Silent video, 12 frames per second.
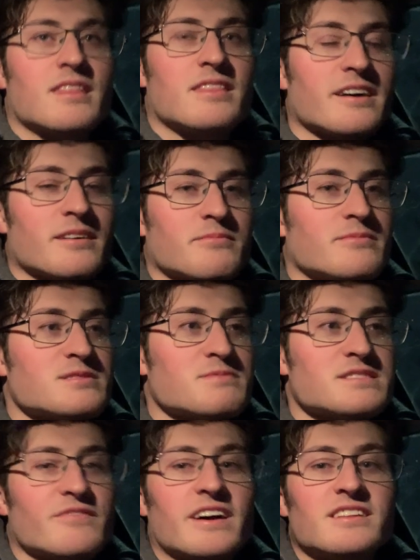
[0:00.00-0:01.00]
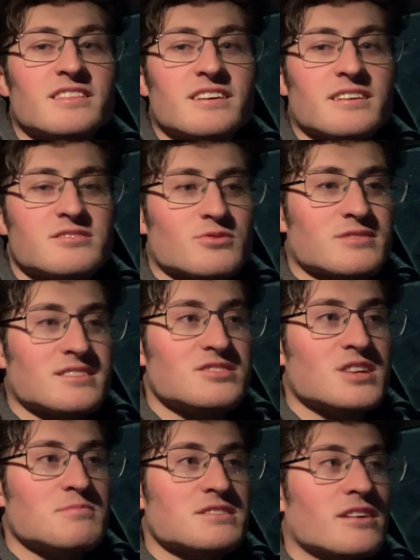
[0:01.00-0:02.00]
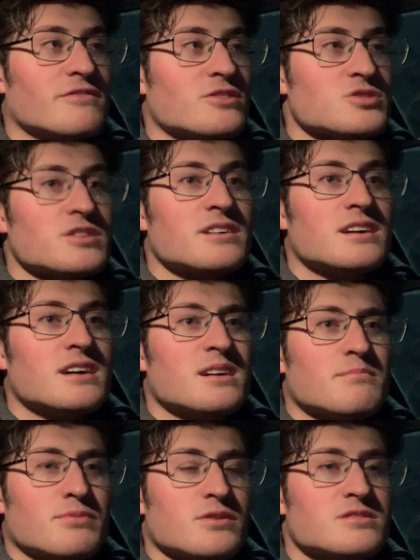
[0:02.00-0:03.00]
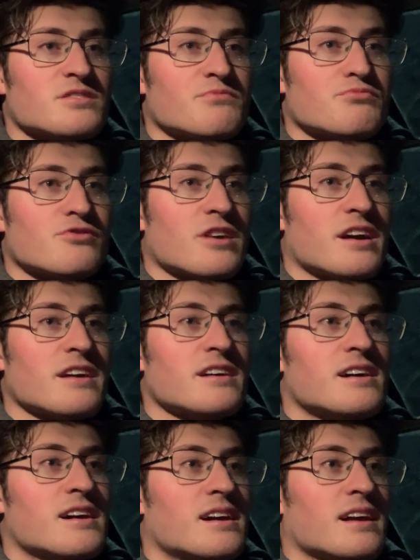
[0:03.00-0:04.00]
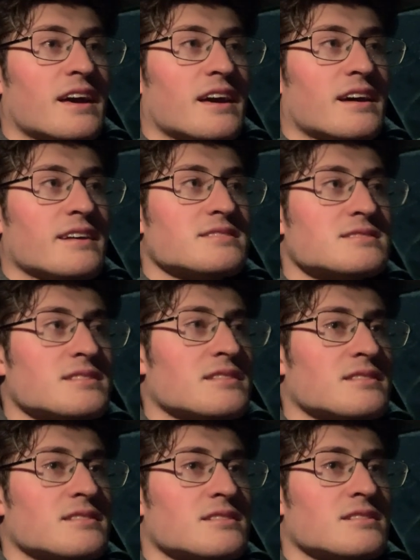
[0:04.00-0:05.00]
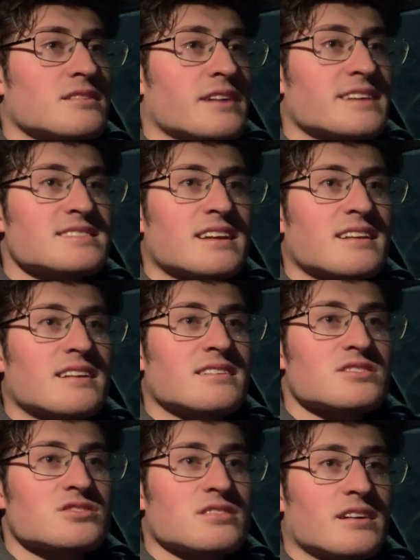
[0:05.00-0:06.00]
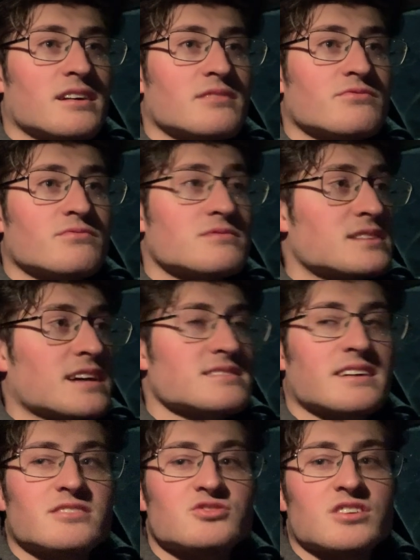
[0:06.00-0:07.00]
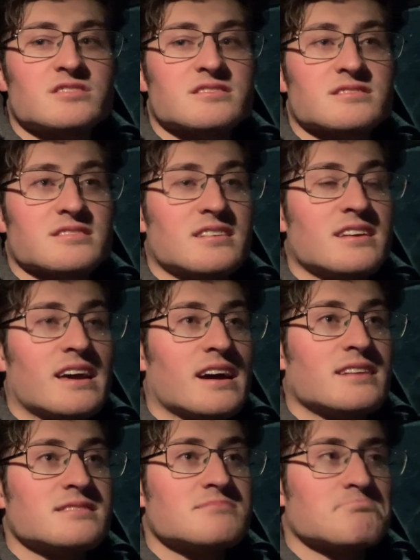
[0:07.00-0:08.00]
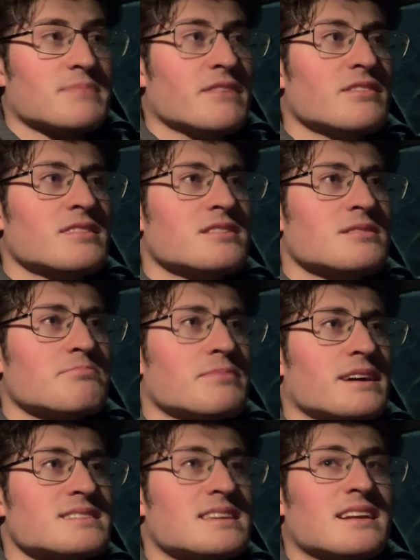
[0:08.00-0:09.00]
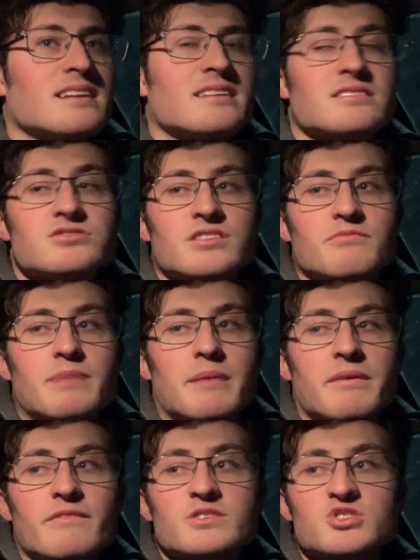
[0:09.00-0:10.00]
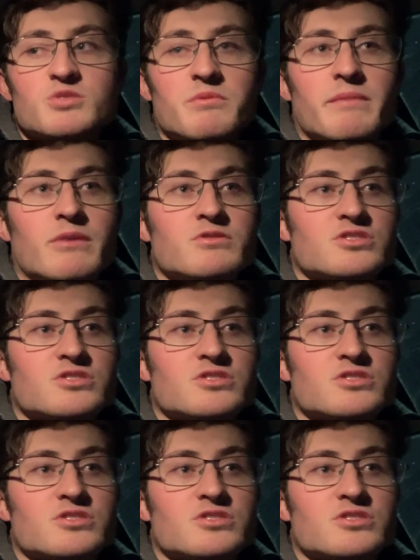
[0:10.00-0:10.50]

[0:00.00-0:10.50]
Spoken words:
so it's the James Gunn version, Birds of Prey, and the extended edition, and Zack Snyder's Justice League, and even the extended edition of Batman v Superman was